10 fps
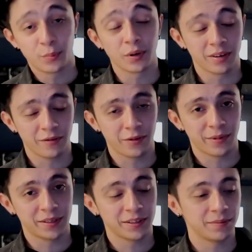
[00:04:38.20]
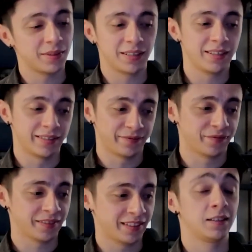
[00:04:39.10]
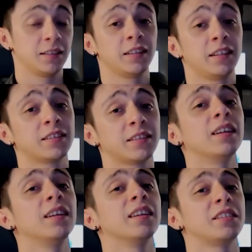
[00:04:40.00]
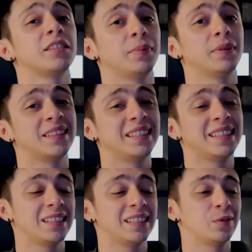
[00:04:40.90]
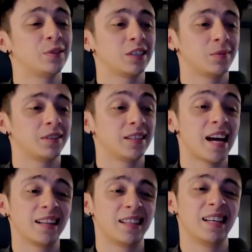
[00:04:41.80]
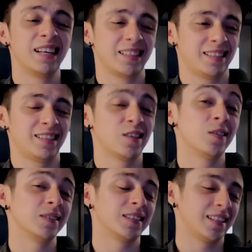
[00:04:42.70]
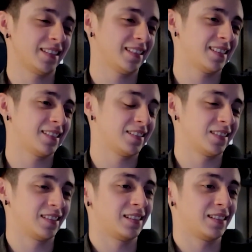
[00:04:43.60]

important information, but you know, engineers are kind of like chimpanzees with some of that tiss, you know what I'm saying? So